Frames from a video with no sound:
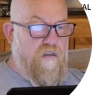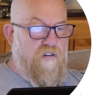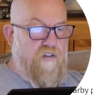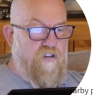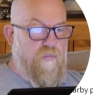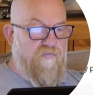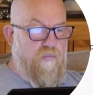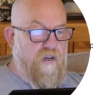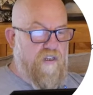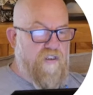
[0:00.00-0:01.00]
You see some
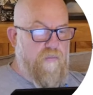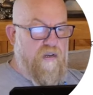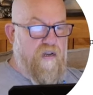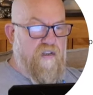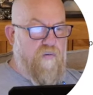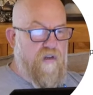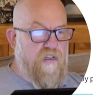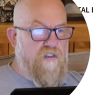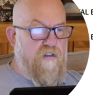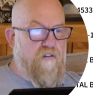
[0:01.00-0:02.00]
information about it,
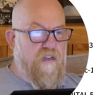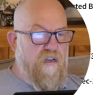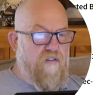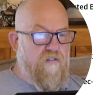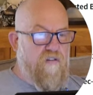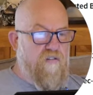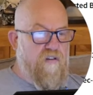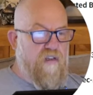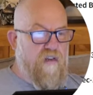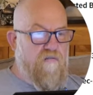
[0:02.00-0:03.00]
where it's located,
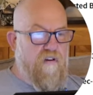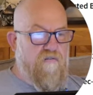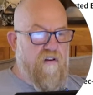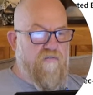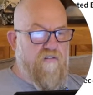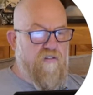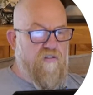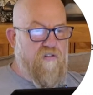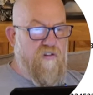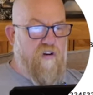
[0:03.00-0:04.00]
you get grid
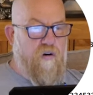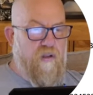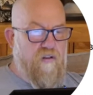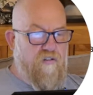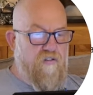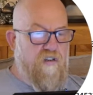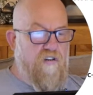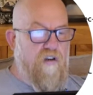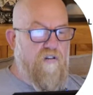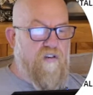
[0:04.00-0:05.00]
references and comments, and then
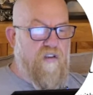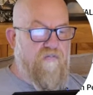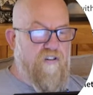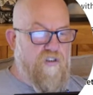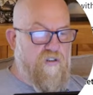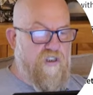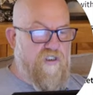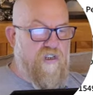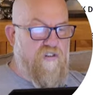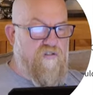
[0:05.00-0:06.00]
you go to the official
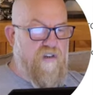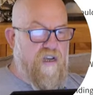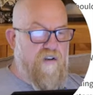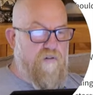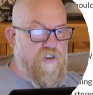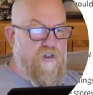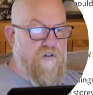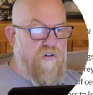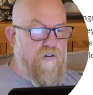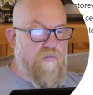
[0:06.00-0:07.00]
list entry and it will
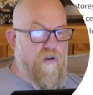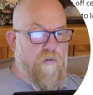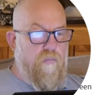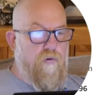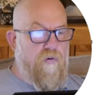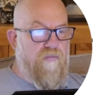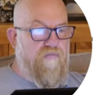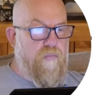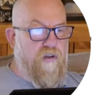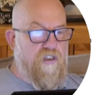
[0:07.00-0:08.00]
show you more
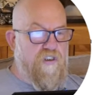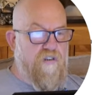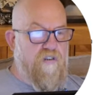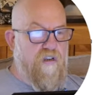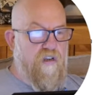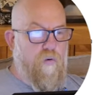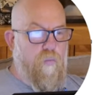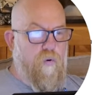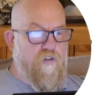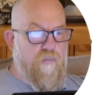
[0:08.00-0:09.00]
information.
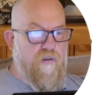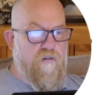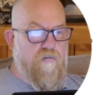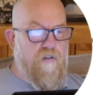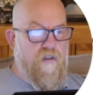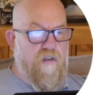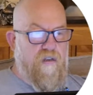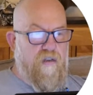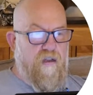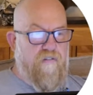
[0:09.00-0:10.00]
Watermill,
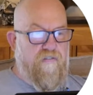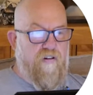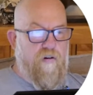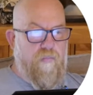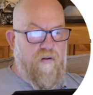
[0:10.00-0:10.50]
now farm